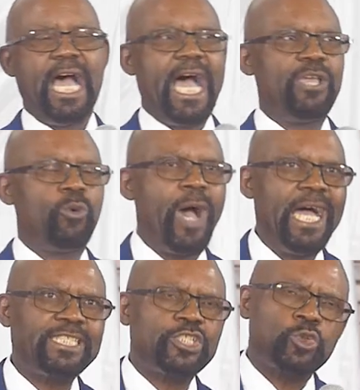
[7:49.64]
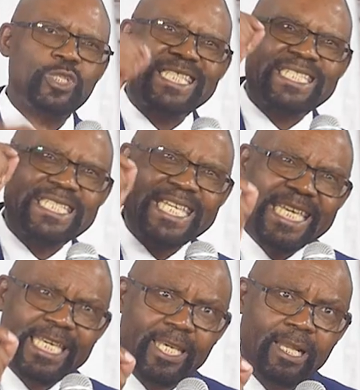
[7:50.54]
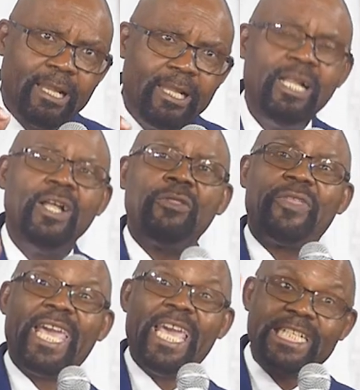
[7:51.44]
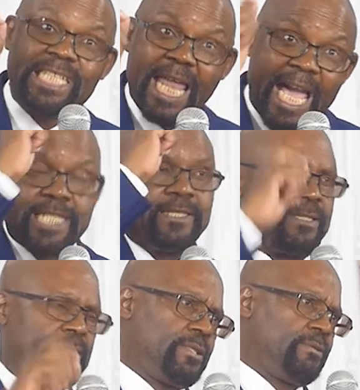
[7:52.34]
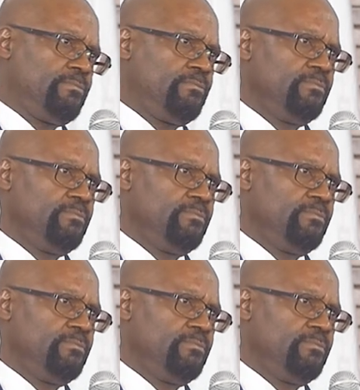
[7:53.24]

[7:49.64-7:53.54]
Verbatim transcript: I want to steal the headlines.